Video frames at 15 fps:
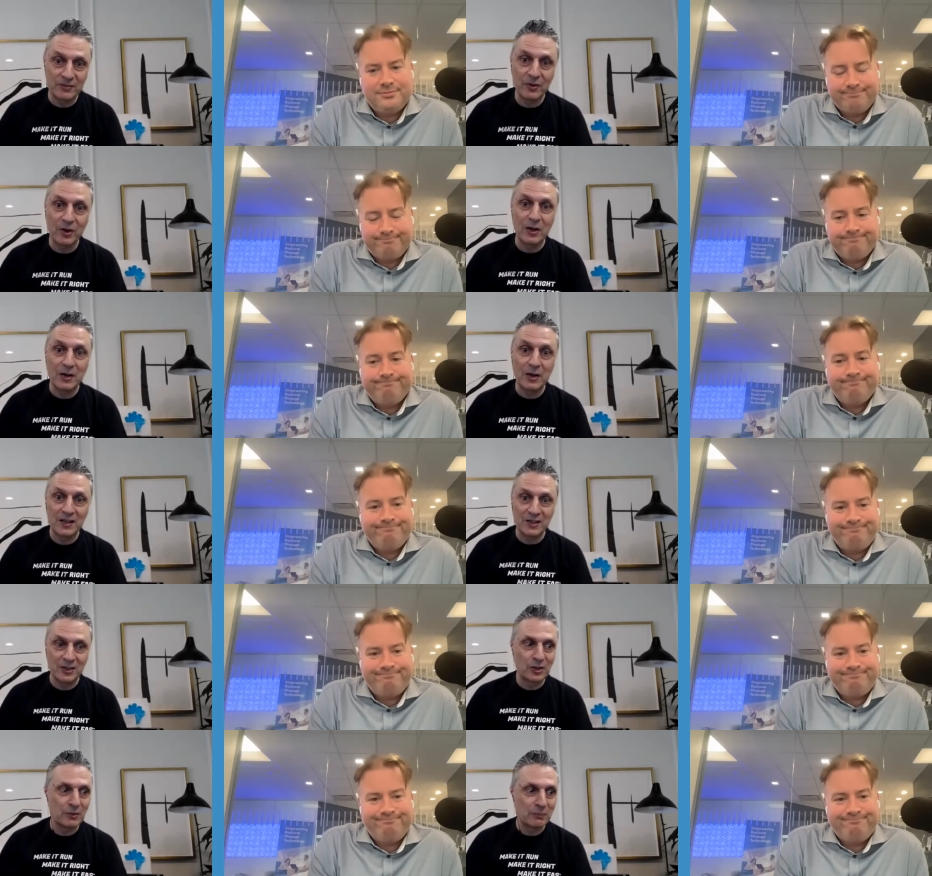Speaker 1: very
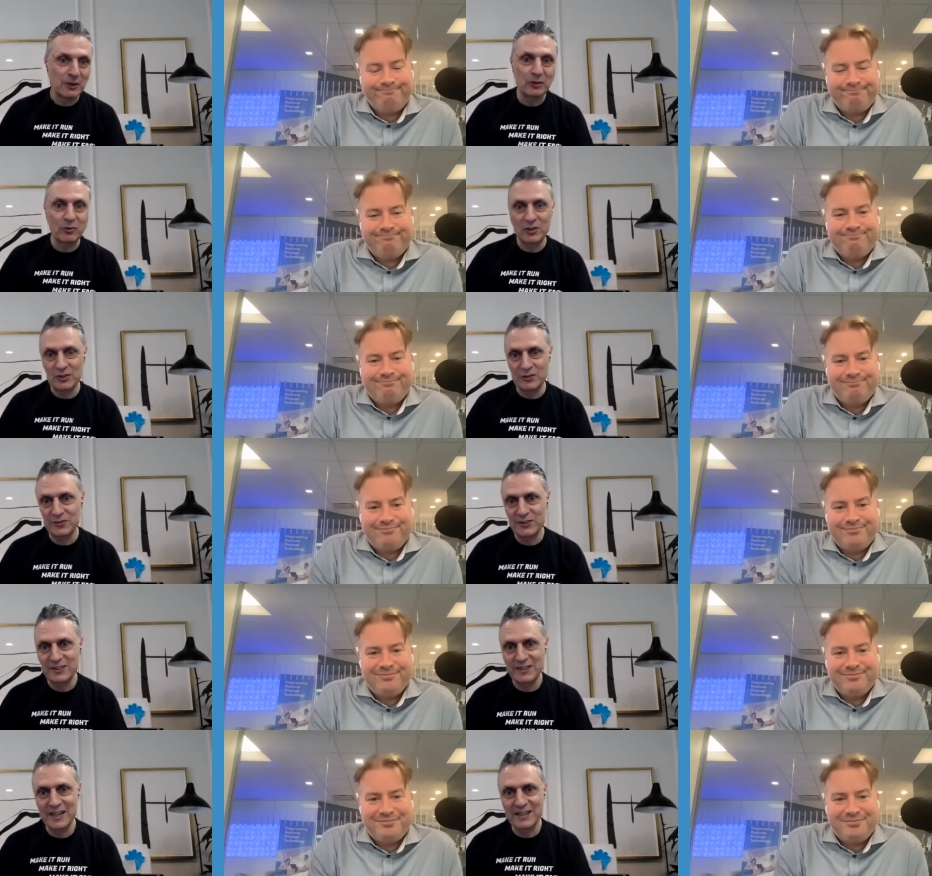good metrics of
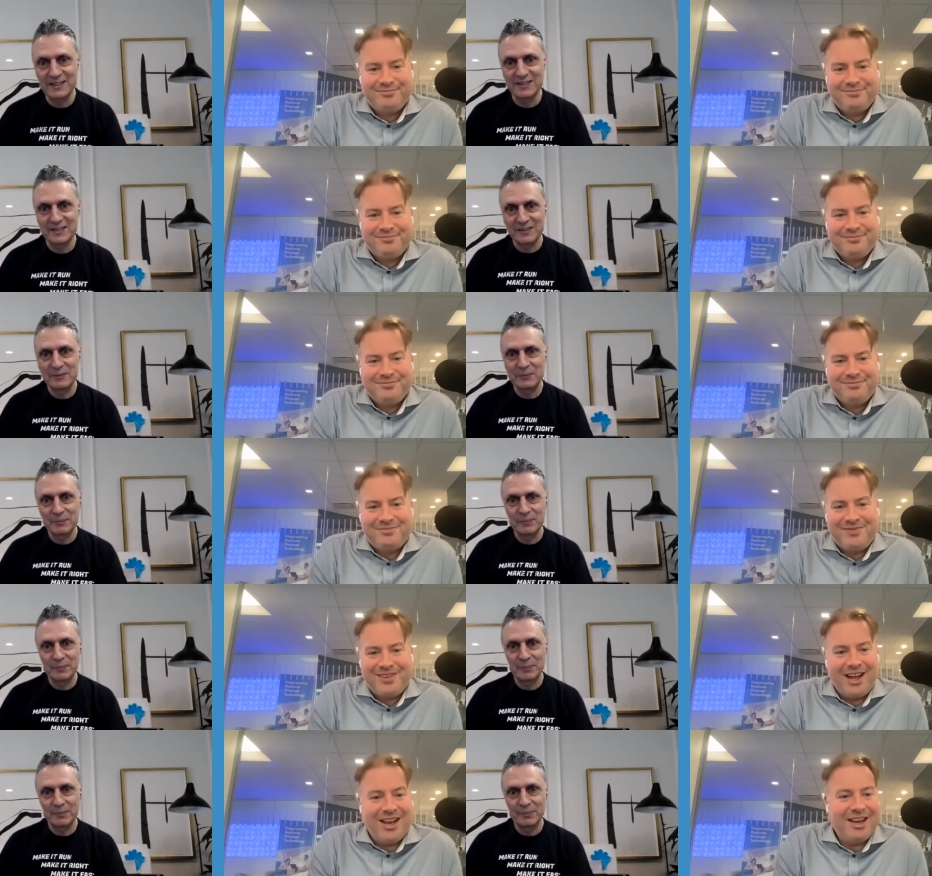success.
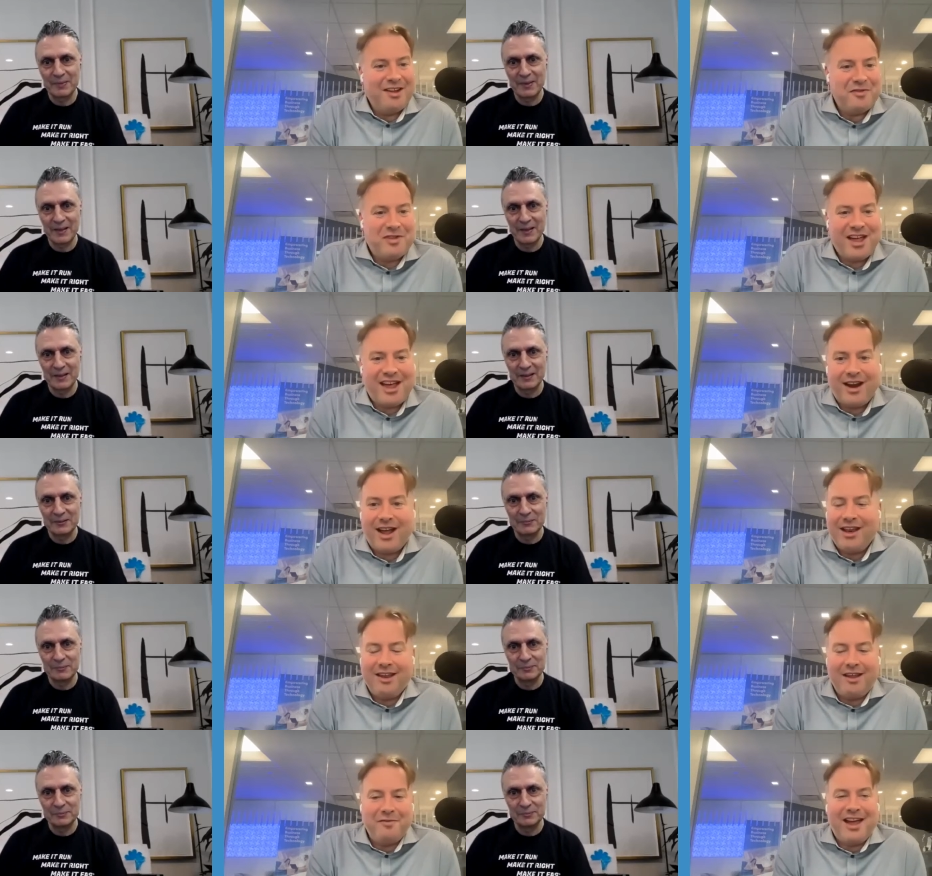
Speaker 2: I love that. I
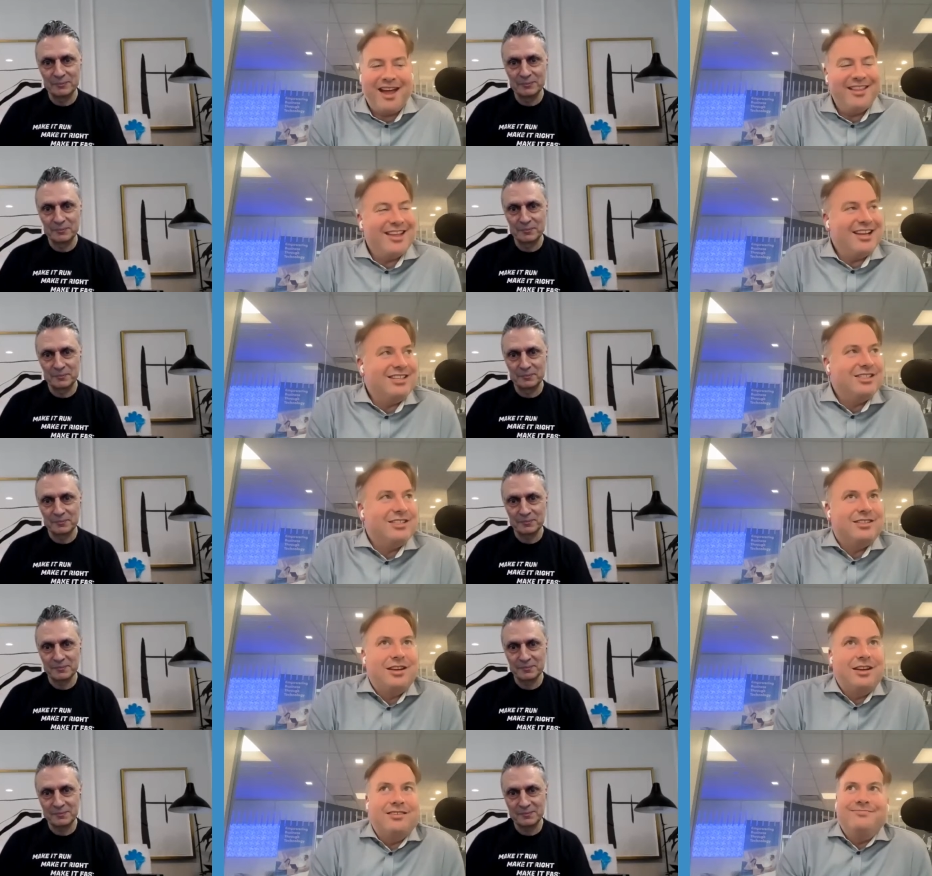love that. That's
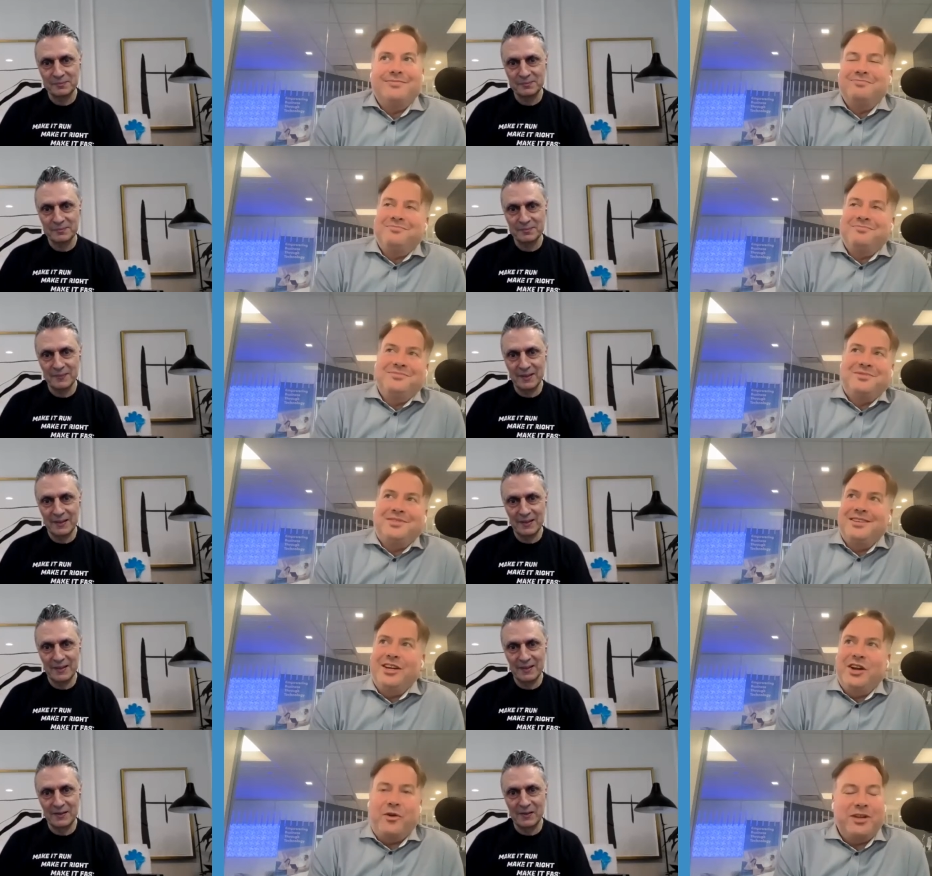you
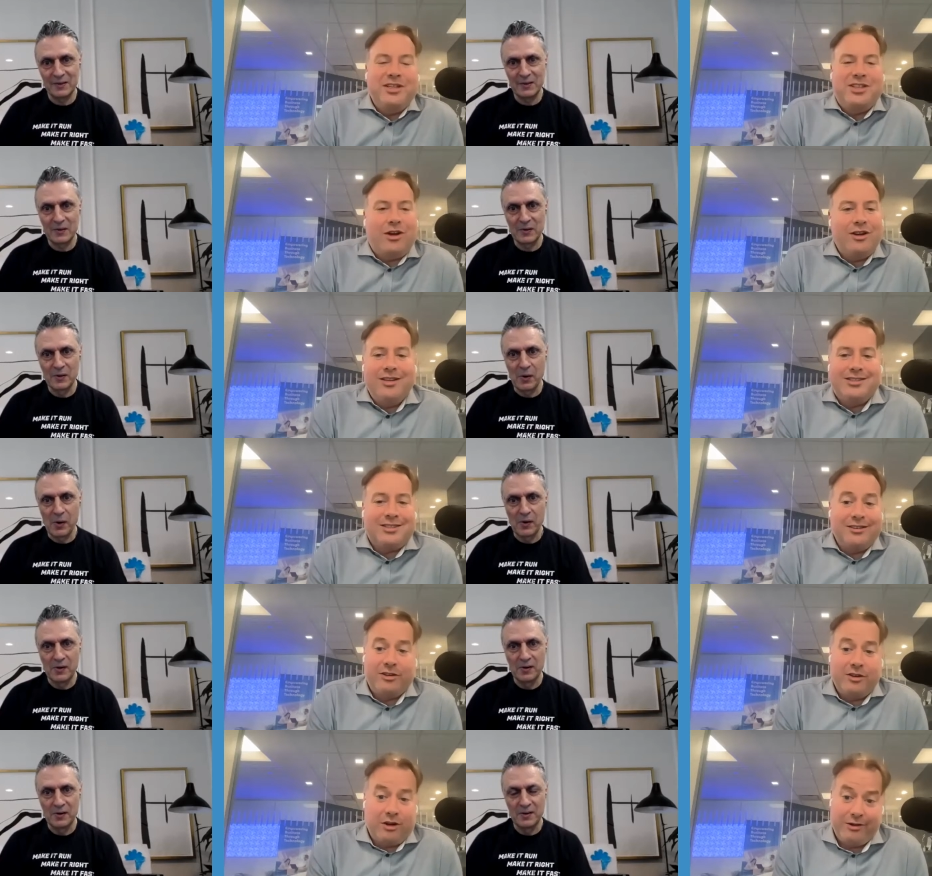know it's it's
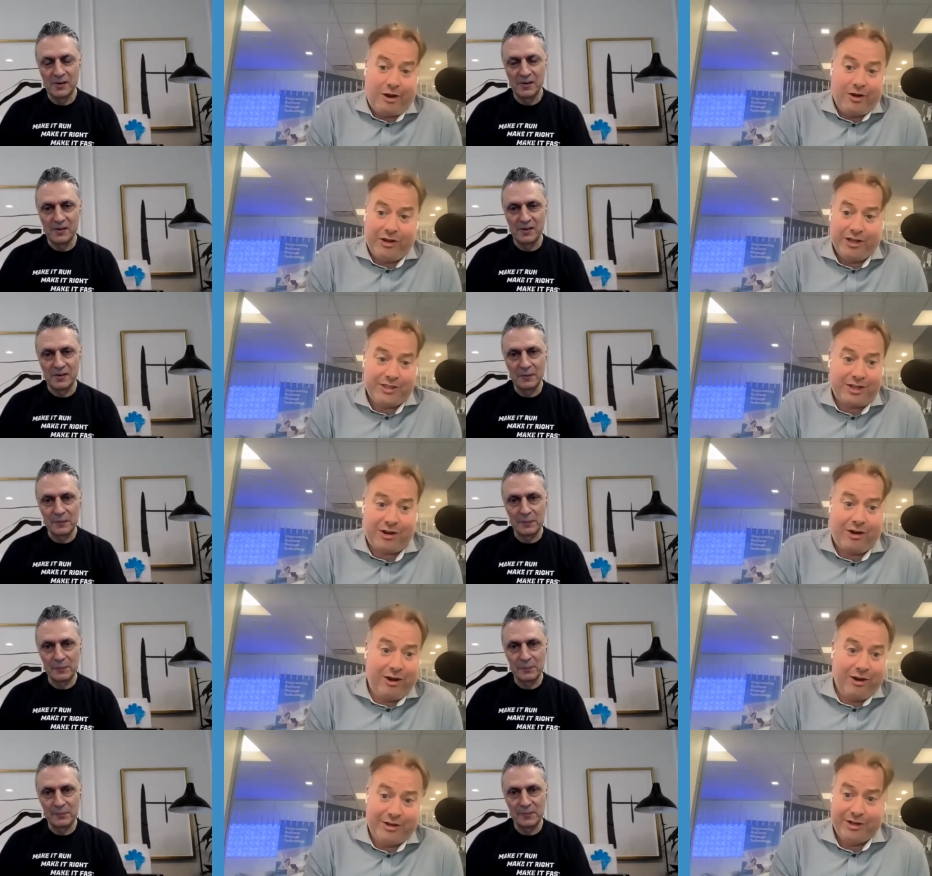not only is it
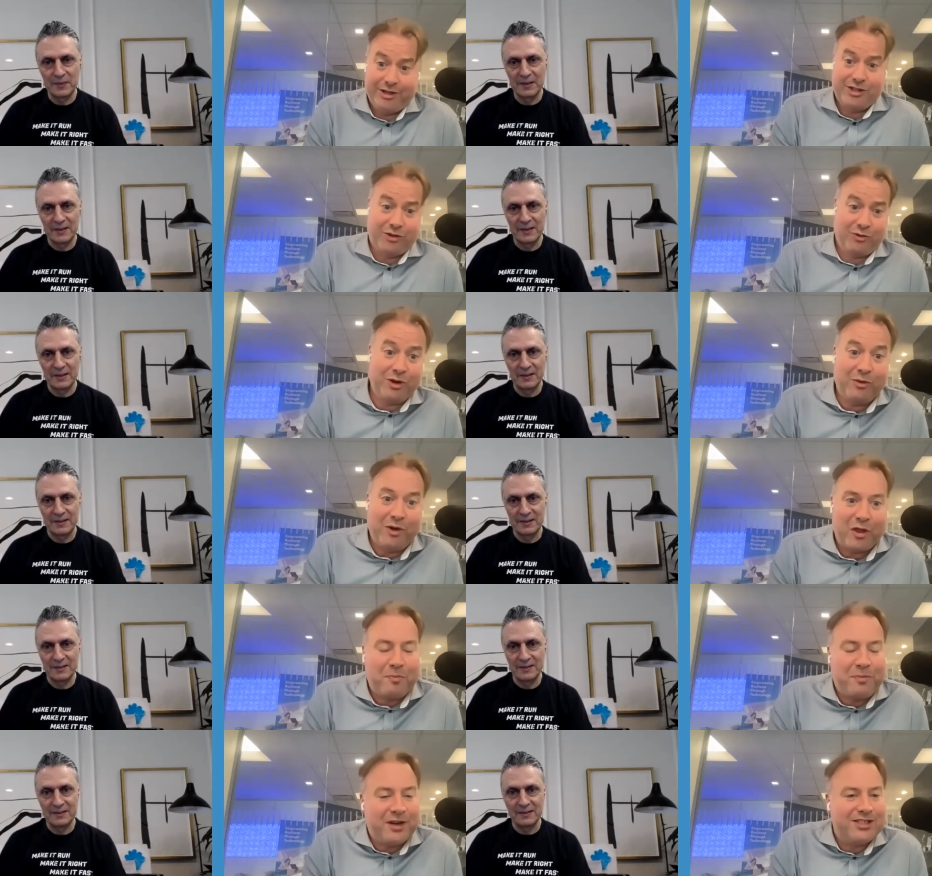hard to disagree with
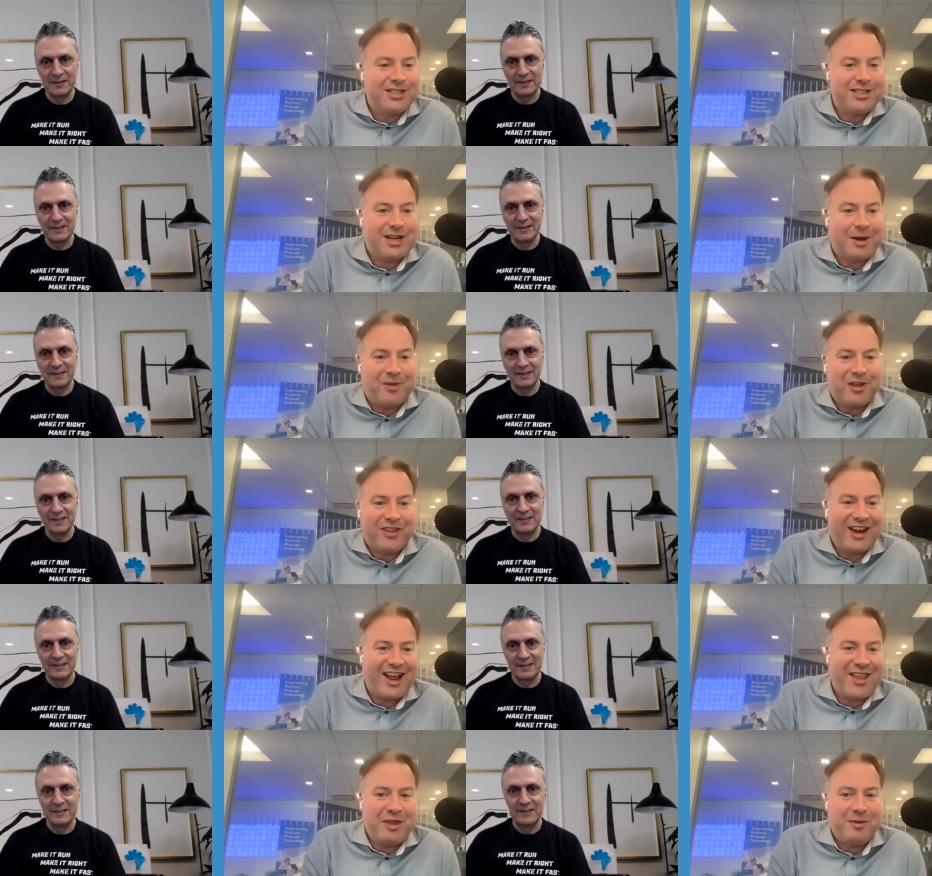but it's something that i think